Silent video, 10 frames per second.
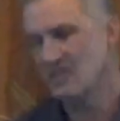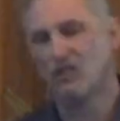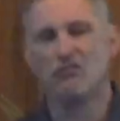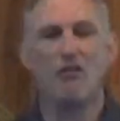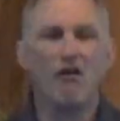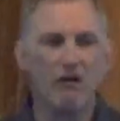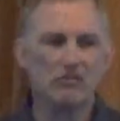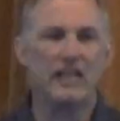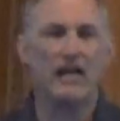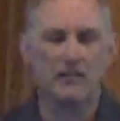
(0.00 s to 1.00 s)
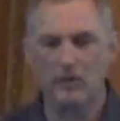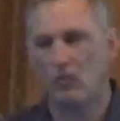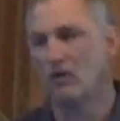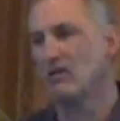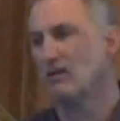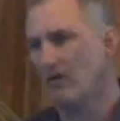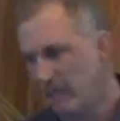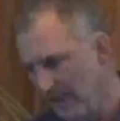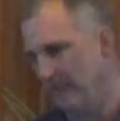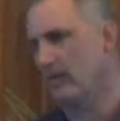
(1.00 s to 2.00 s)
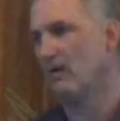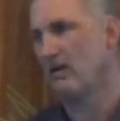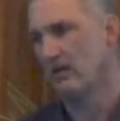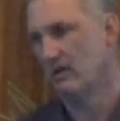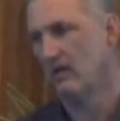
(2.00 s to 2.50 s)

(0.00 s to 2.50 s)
That's a long time to be working on a paper.